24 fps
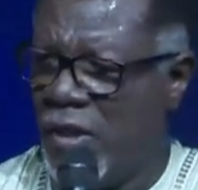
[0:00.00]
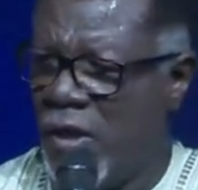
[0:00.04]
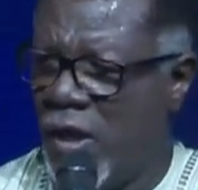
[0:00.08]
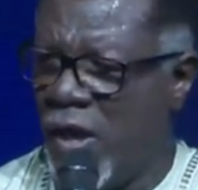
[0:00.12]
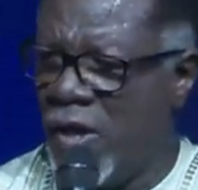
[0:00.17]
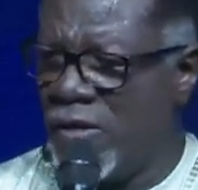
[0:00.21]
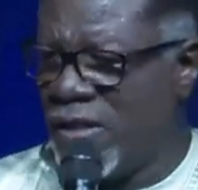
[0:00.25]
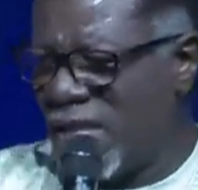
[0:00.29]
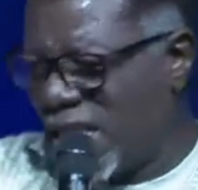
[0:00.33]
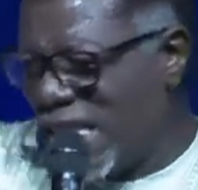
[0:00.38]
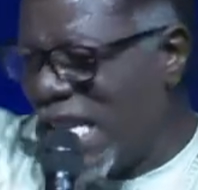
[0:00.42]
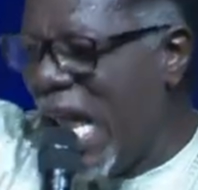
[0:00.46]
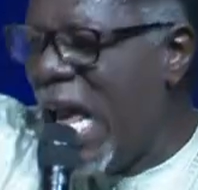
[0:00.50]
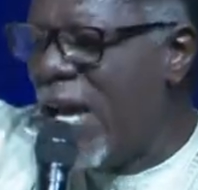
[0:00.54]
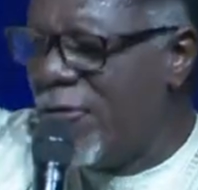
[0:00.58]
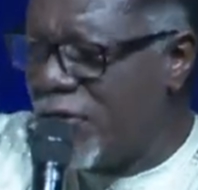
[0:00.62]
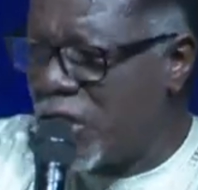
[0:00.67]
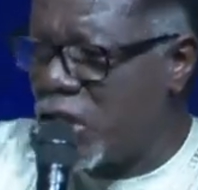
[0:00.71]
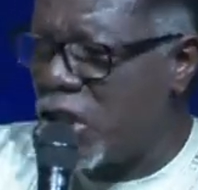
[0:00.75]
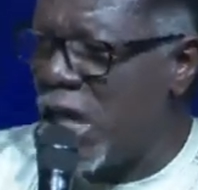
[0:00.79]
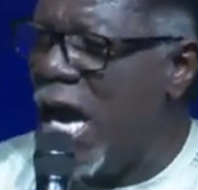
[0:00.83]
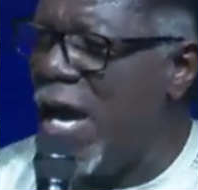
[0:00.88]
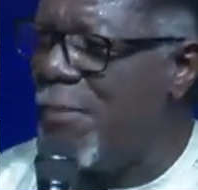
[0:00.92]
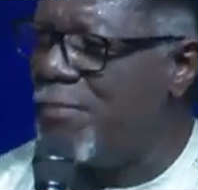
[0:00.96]
on slave
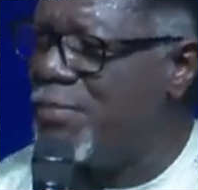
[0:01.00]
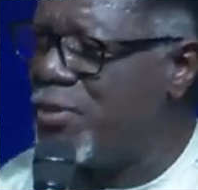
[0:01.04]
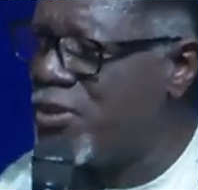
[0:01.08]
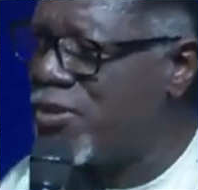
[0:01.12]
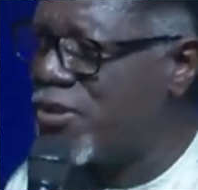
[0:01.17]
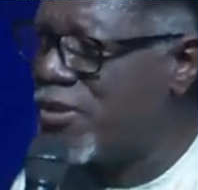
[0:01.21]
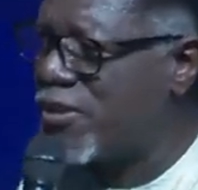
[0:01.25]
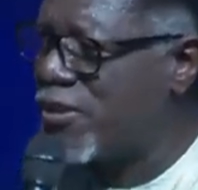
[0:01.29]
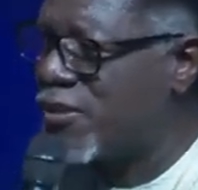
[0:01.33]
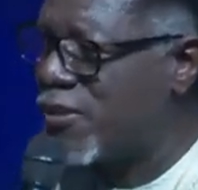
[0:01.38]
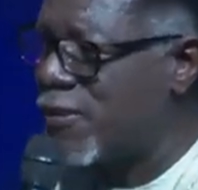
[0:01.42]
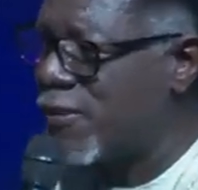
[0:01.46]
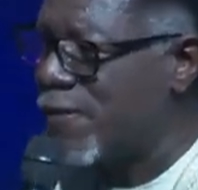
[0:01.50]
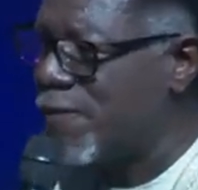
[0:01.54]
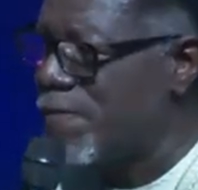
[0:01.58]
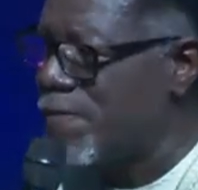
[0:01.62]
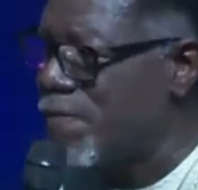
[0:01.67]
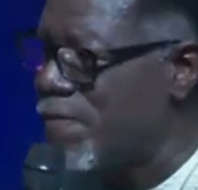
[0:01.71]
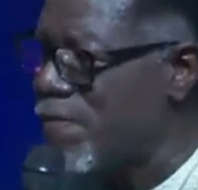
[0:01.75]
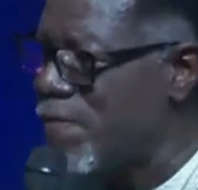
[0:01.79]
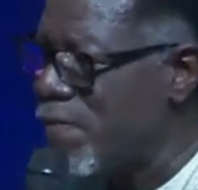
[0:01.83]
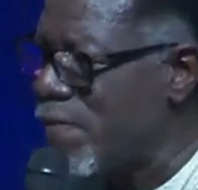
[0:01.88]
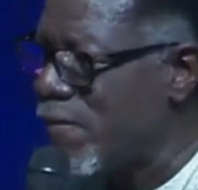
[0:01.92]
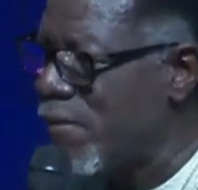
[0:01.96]
ships.
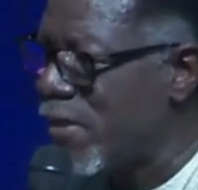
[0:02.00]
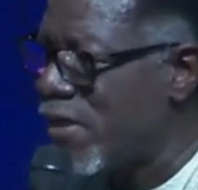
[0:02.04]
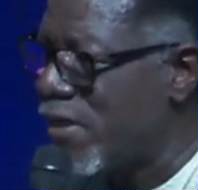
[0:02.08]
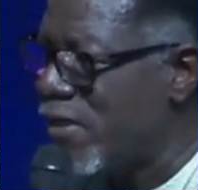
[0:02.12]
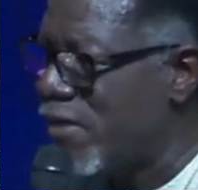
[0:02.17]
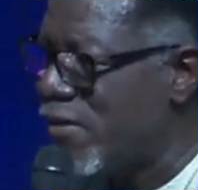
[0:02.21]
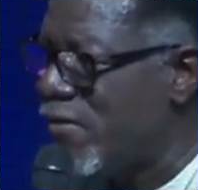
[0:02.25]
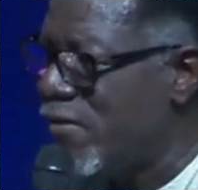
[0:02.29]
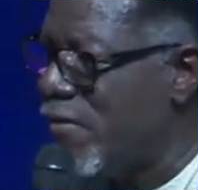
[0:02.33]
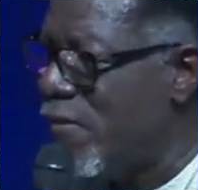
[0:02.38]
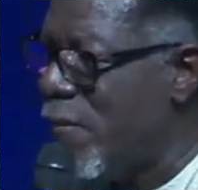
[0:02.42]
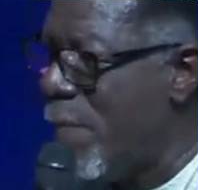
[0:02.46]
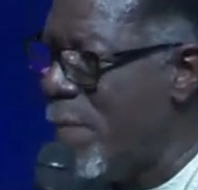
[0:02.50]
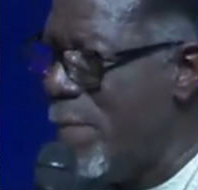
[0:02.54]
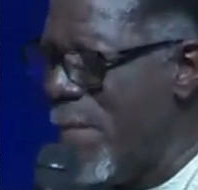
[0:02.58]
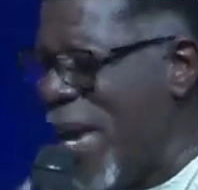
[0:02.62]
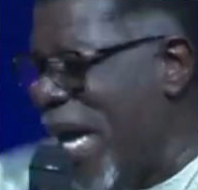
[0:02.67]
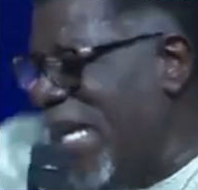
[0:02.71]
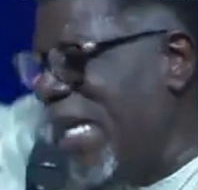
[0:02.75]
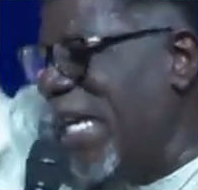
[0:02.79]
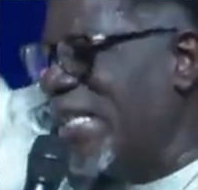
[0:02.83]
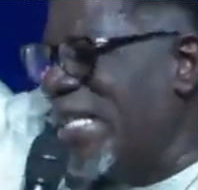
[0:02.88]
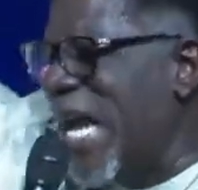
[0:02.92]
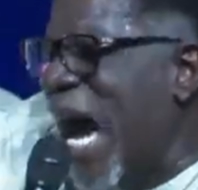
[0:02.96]

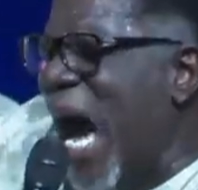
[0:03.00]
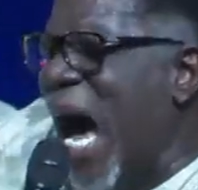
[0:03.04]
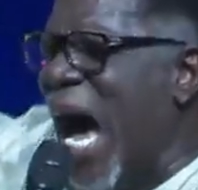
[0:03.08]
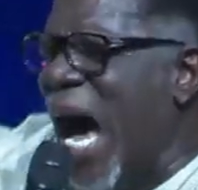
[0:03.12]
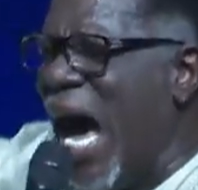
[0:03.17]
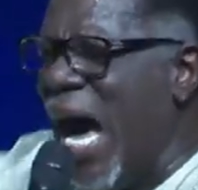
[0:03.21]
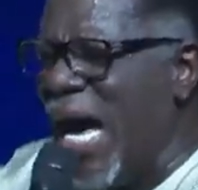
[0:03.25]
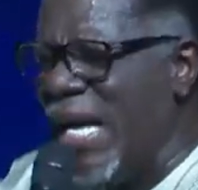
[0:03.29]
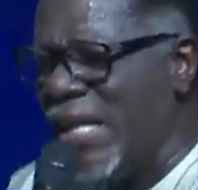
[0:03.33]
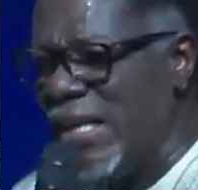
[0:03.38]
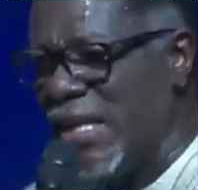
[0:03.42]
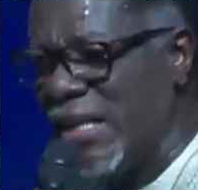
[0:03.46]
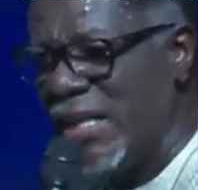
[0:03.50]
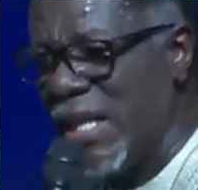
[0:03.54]
Many died in the